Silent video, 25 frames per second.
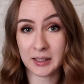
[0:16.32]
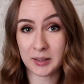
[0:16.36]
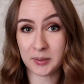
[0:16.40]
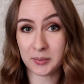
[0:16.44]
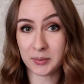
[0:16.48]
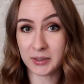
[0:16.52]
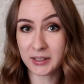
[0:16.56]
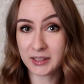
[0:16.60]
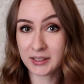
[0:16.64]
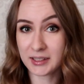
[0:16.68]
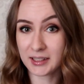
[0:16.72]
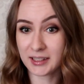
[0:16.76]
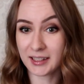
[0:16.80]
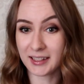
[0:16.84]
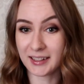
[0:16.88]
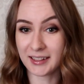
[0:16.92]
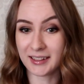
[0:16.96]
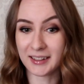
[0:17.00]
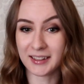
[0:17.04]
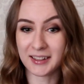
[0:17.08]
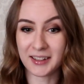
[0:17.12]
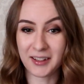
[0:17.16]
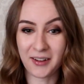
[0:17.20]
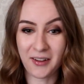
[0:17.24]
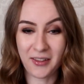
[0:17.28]
but
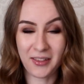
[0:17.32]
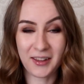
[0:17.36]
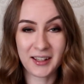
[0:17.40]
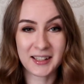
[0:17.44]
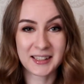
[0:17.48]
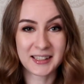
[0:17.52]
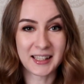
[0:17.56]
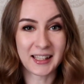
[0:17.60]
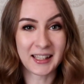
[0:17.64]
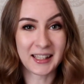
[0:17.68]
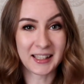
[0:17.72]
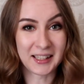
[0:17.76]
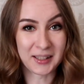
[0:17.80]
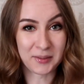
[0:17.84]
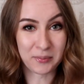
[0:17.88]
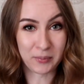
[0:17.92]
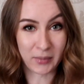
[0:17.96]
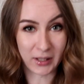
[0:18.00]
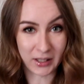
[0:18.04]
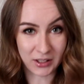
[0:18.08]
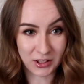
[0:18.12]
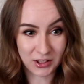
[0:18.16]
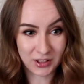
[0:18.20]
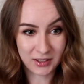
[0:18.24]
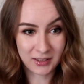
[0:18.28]
things are getting
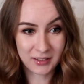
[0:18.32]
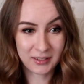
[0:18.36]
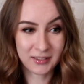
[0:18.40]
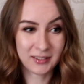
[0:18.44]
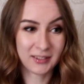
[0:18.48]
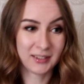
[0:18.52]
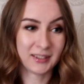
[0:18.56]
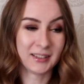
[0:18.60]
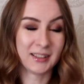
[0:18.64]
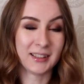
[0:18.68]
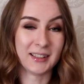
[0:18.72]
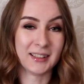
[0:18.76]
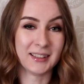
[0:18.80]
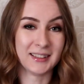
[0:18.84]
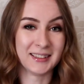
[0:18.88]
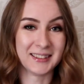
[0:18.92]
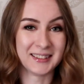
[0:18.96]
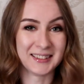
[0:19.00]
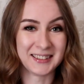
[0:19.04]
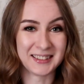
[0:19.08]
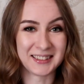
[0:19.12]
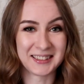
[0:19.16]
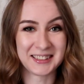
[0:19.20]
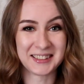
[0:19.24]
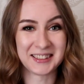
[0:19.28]
better
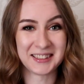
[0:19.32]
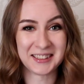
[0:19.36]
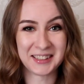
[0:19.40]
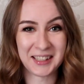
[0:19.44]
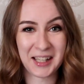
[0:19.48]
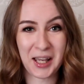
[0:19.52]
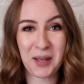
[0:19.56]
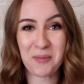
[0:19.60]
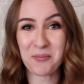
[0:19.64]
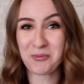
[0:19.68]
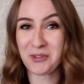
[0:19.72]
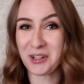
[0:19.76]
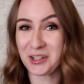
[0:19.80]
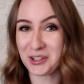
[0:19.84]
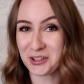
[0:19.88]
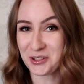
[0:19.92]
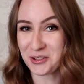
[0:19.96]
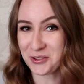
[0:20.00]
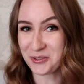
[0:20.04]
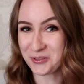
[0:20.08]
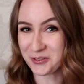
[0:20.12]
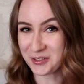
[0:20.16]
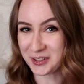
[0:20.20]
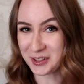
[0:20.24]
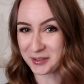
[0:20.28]
and I'm ready
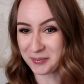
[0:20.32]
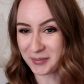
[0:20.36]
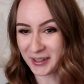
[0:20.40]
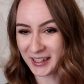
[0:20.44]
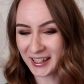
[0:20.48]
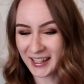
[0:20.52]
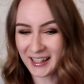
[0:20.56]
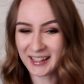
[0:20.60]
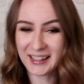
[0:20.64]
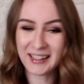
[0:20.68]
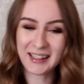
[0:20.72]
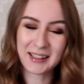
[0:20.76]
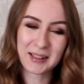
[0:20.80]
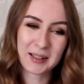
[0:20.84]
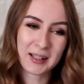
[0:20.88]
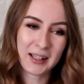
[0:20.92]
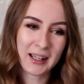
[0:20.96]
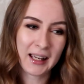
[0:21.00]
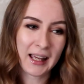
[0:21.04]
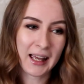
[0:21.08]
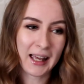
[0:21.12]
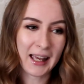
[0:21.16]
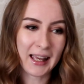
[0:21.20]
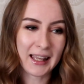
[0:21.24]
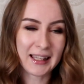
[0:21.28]
to film again.
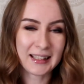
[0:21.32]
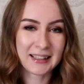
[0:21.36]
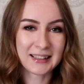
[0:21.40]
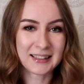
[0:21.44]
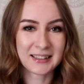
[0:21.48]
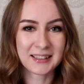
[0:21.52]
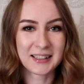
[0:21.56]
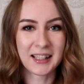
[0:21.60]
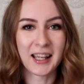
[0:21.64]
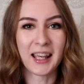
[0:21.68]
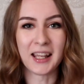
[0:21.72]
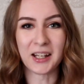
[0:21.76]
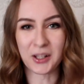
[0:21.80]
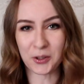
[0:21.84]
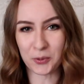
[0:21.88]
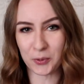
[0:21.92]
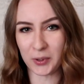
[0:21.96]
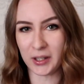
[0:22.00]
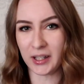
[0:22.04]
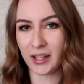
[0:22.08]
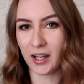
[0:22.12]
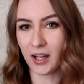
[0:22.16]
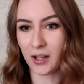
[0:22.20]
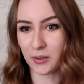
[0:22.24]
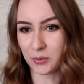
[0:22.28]
And
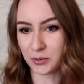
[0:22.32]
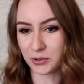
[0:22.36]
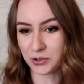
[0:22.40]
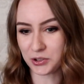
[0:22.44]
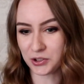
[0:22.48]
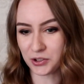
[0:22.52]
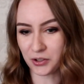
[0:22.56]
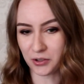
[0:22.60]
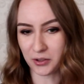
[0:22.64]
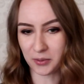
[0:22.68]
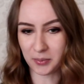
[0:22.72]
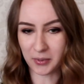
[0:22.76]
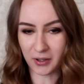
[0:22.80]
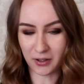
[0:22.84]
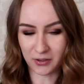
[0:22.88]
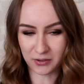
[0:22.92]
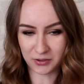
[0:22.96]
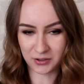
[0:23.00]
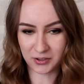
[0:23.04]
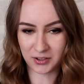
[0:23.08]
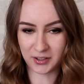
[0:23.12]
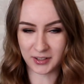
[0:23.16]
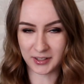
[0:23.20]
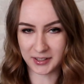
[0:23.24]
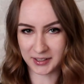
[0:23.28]
anyway, I will talk
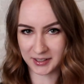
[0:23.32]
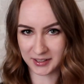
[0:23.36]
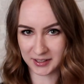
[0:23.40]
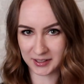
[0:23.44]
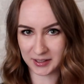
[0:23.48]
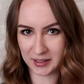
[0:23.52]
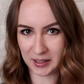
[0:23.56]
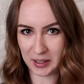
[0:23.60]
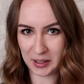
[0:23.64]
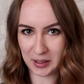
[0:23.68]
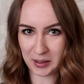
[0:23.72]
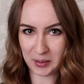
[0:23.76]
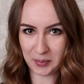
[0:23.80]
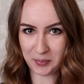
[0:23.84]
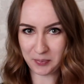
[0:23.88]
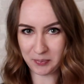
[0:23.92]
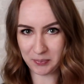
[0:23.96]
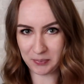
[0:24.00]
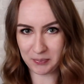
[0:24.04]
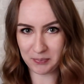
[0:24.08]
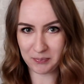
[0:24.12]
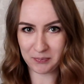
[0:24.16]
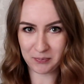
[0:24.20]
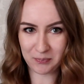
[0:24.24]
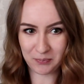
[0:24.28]
about this
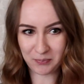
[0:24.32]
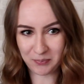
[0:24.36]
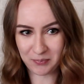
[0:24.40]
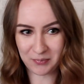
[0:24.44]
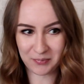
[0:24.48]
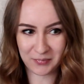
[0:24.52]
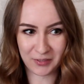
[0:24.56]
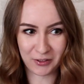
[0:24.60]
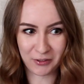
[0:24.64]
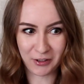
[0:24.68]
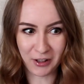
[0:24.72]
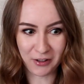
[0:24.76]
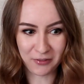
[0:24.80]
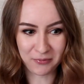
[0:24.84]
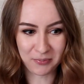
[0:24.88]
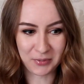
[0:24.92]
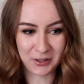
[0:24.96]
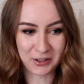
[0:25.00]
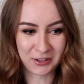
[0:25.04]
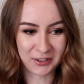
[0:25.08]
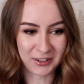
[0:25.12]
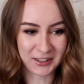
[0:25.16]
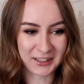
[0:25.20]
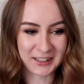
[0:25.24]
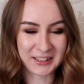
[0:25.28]
rough
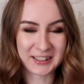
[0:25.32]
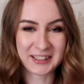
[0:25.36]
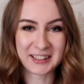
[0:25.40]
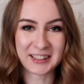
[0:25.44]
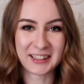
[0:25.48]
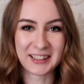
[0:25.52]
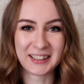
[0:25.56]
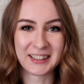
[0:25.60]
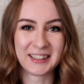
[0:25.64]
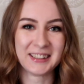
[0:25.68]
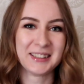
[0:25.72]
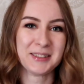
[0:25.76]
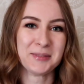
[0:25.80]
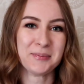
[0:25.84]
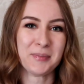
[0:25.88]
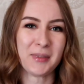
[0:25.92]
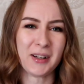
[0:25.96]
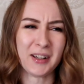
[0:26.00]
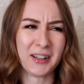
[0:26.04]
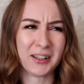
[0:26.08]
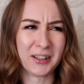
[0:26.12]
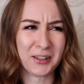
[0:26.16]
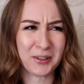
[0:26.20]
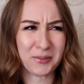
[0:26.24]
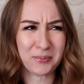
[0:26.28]
period in
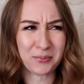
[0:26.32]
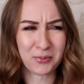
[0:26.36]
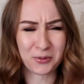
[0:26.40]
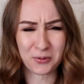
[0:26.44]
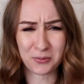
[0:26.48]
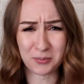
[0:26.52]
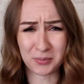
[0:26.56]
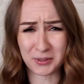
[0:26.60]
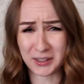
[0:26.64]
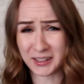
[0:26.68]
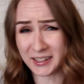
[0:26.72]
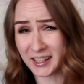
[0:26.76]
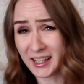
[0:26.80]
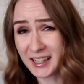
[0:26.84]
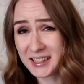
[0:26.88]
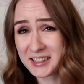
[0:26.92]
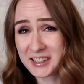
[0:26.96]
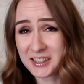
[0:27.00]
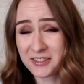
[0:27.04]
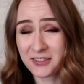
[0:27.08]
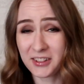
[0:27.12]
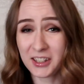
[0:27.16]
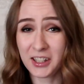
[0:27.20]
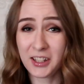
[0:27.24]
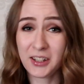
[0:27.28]
my probably next
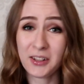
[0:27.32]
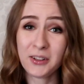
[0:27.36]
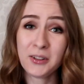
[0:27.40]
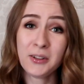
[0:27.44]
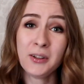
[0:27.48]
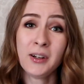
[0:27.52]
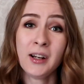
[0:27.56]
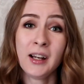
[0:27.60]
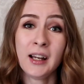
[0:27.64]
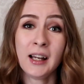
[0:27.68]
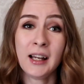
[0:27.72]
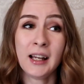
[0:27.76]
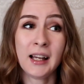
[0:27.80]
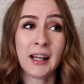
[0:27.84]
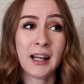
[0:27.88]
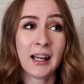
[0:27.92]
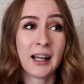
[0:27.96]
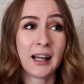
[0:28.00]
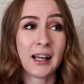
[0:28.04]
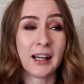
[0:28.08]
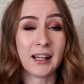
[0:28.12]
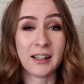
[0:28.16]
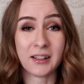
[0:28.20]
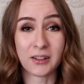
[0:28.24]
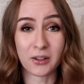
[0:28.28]
video,
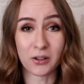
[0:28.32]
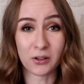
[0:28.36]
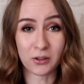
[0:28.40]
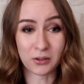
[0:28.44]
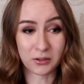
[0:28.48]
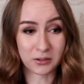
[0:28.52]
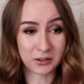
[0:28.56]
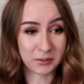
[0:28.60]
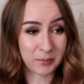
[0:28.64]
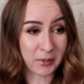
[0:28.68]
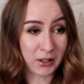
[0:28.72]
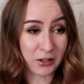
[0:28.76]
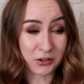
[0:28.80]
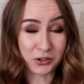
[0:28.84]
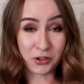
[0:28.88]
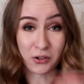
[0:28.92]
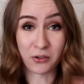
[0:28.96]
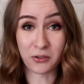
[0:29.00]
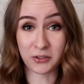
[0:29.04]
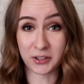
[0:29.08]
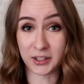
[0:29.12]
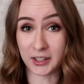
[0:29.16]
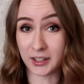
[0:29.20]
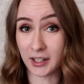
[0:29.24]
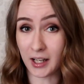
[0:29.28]
all about
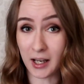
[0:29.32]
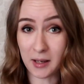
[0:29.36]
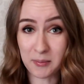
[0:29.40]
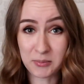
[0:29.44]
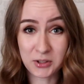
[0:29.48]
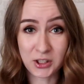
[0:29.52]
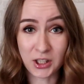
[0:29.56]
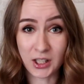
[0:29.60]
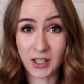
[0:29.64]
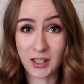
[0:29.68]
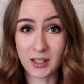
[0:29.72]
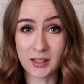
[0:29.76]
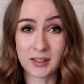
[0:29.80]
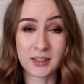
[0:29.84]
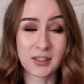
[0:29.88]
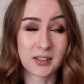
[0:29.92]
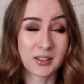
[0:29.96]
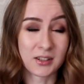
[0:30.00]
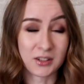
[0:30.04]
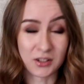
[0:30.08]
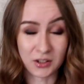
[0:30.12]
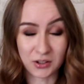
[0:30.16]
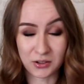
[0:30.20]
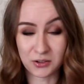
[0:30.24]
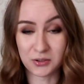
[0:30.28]
all the
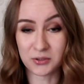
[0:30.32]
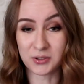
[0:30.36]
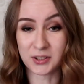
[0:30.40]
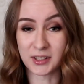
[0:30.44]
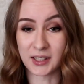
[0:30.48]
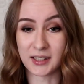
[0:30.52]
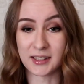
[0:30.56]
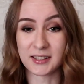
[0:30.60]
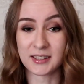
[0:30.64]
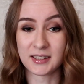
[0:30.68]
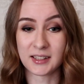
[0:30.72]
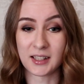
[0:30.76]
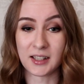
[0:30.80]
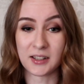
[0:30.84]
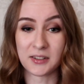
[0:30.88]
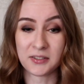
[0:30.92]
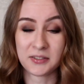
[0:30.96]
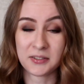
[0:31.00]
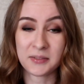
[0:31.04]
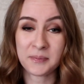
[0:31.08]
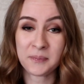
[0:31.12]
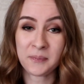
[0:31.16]
updates, news and stuff.